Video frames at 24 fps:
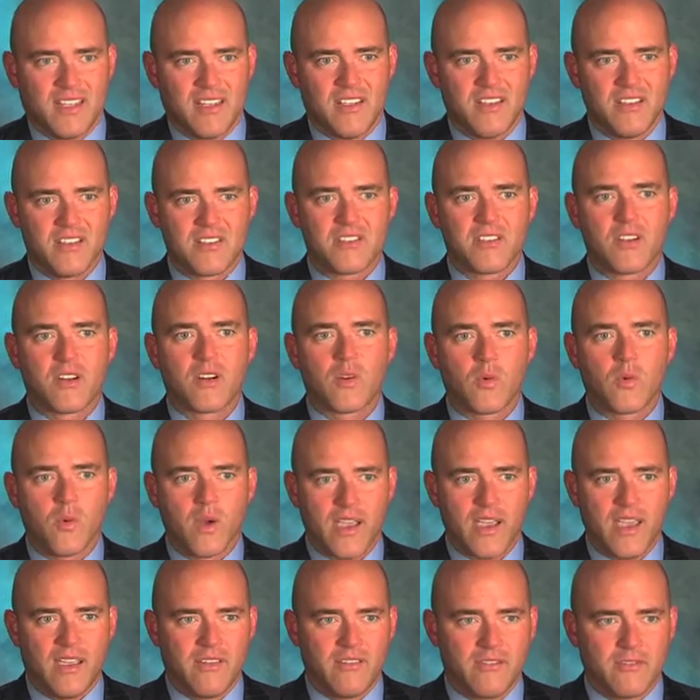Is there a
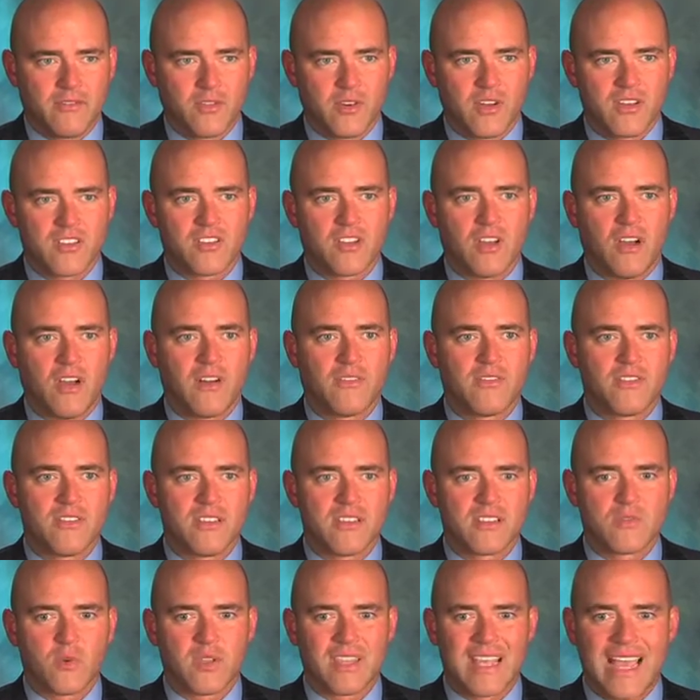way for us to offer
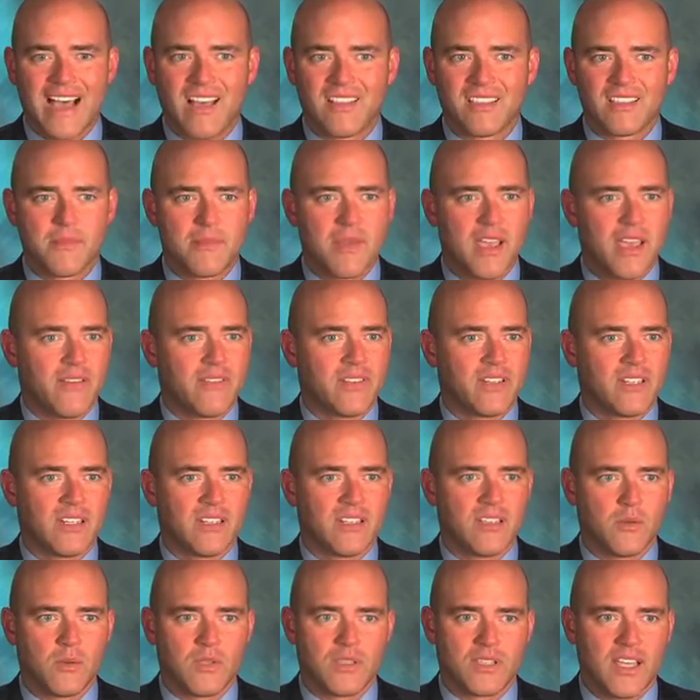this without them having to
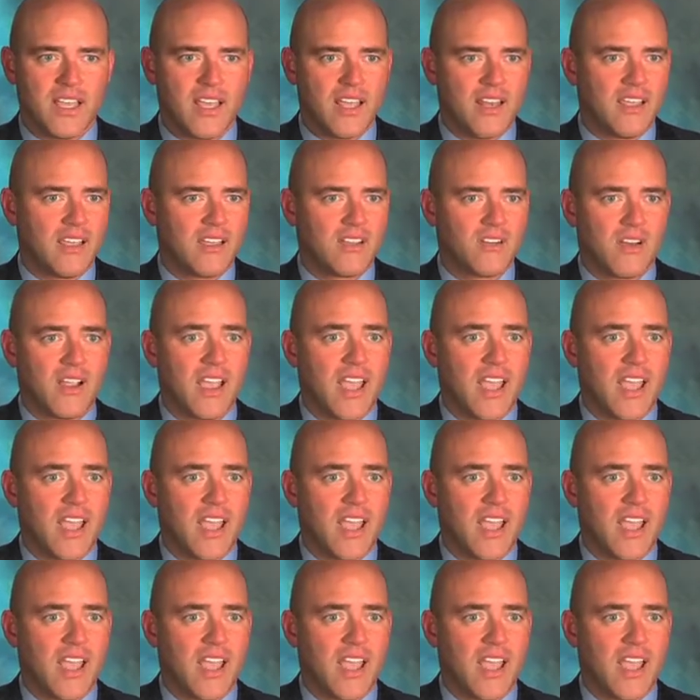deal with the headache or